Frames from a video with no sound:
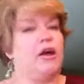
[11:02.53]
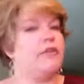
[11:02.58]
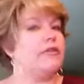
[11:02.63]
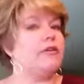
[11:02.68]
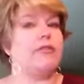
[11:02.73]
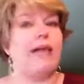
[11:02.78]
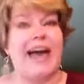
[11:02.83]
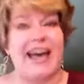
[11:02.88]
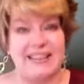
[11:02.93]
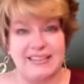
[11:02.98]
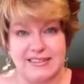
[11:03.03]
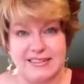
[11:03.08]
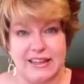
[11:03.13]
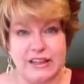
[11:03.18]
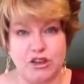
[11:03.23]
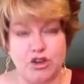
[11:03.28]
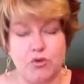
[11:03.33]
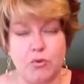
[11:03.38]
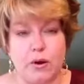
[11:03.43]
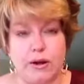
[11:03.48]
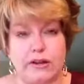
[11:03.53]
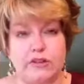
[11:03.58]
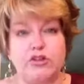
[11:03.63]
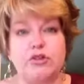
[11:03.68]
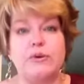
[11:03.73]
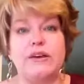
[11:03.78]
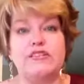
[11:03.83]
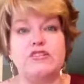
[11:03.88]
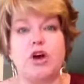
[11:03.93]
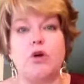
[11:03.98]
The last thing you want
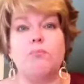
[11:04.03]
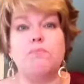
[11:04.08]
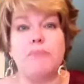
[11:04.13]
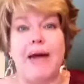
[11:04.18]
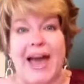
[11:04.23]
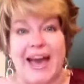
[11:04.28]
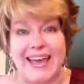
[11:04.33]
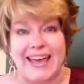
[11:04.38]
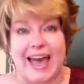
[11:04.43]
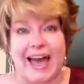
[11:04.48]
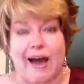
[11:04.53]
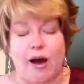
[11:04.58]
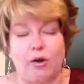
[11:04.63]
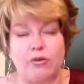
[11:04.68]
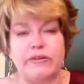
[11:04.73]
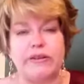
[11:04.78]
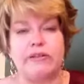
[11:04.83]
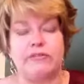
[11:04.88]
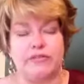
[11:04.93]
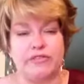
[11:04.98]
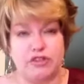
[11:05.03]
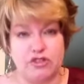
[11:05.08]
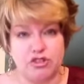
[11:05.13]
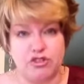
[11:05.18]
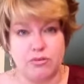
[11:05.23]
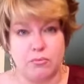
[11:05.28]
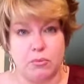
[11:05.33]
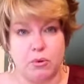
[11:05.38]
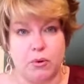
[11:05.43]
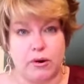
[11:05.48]
to do is go back out and fish
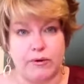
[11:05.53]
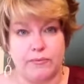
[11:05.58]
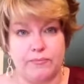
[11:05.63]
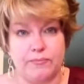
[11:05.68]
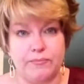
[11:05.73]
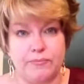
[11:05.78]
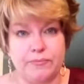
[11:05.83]
some more.